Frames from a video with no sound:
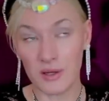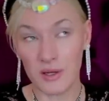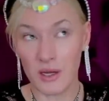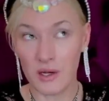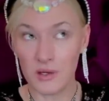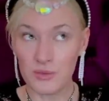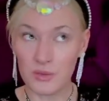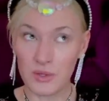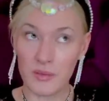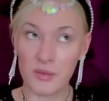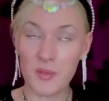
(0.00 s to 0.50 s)
You know,
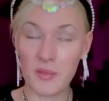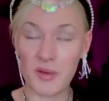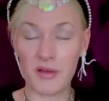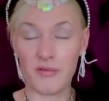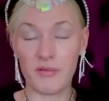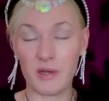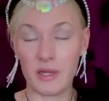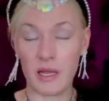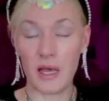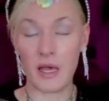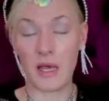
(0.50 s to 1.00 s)
oh, I'm a bit
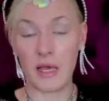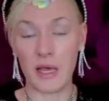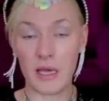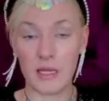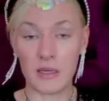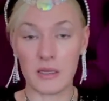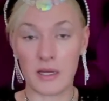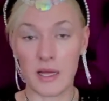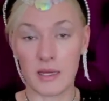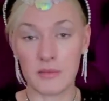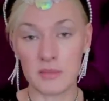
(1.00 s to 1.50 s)
of an
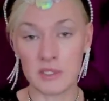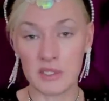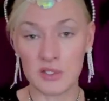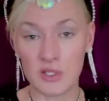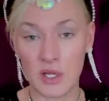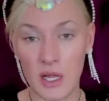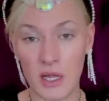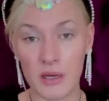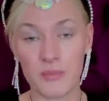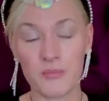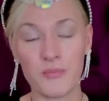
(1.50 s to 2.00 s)
airhead like my
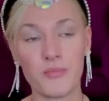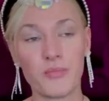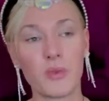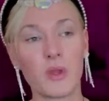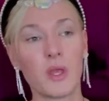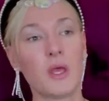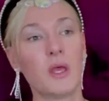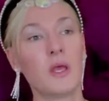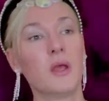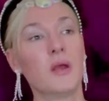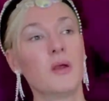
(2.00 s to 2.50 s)
son.
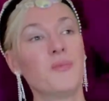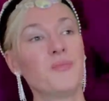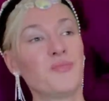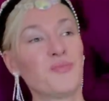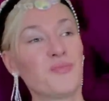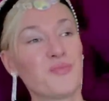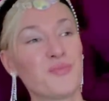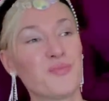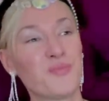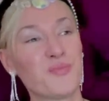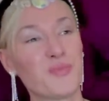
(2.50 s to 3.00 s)

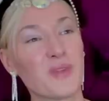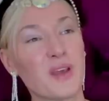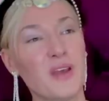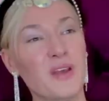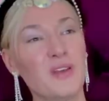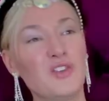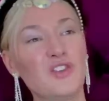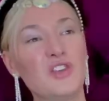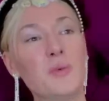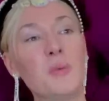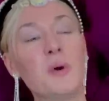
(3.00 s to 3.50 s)

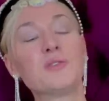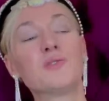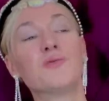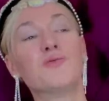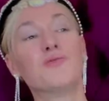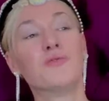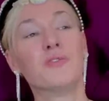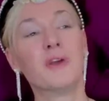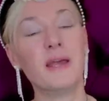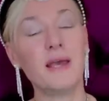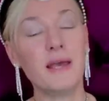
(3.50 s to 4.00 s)
She
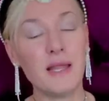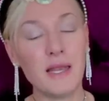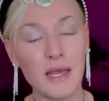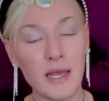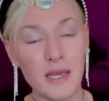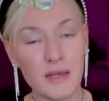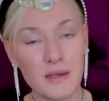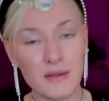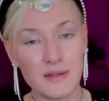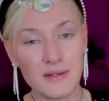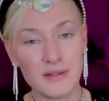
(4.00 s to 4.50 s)
wasn't
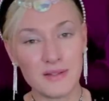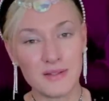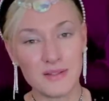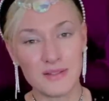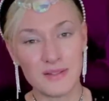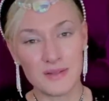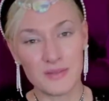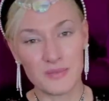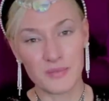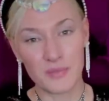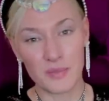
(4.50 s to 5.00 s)
really
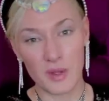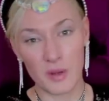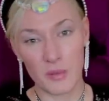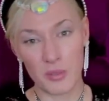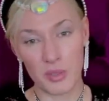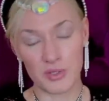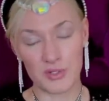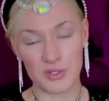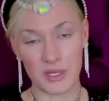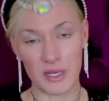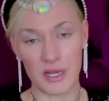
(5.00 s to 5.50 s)

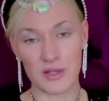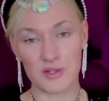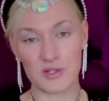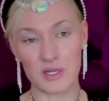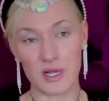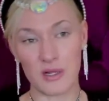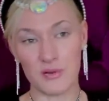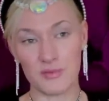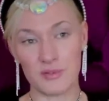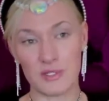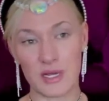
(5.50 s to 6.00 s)
putting
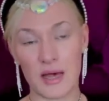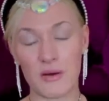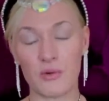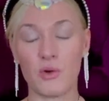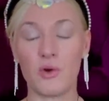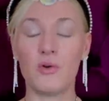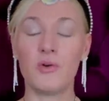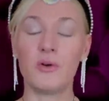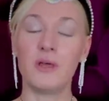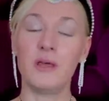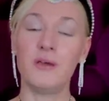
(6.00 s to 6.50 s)
herself down,
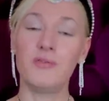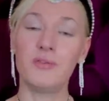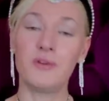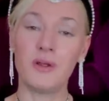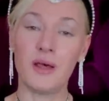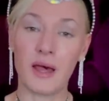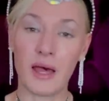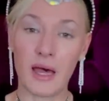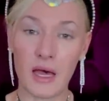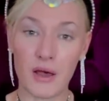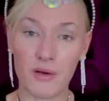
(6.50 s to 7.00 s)
or even
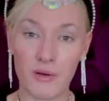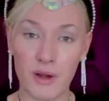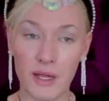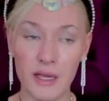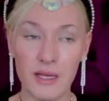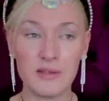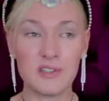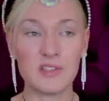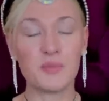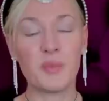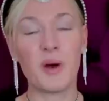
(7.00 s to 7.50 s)
Harry.
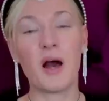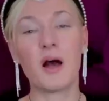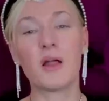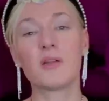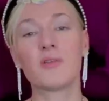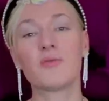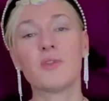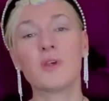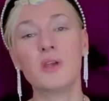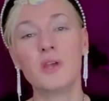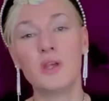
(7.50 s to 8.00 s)
It's part
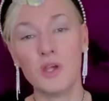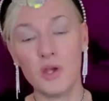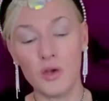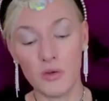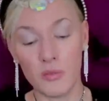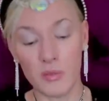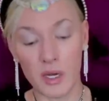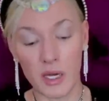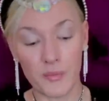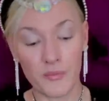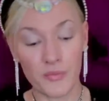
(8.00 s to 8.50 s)
of the
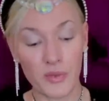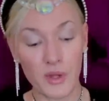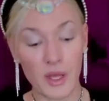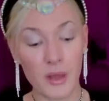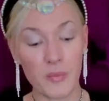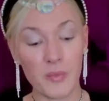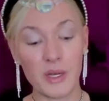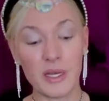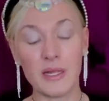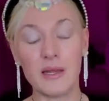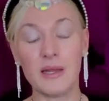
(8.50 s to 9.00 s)
humour
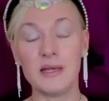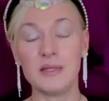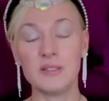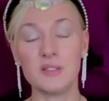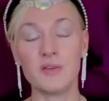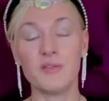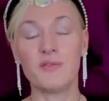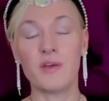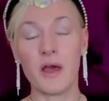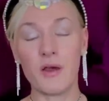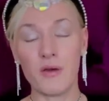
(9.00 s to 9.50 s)
but it
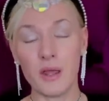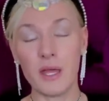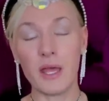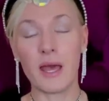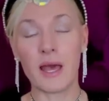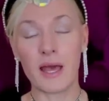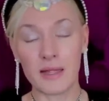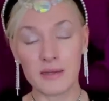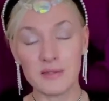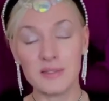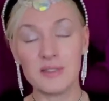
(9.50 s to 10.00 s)
is very
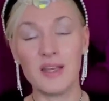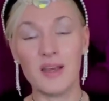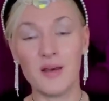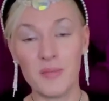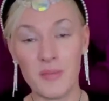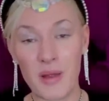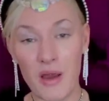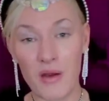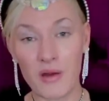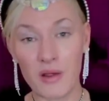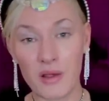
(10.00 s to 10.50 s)

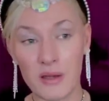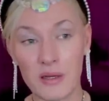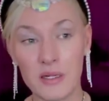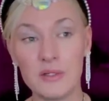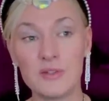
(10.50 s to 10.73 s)
anti-American.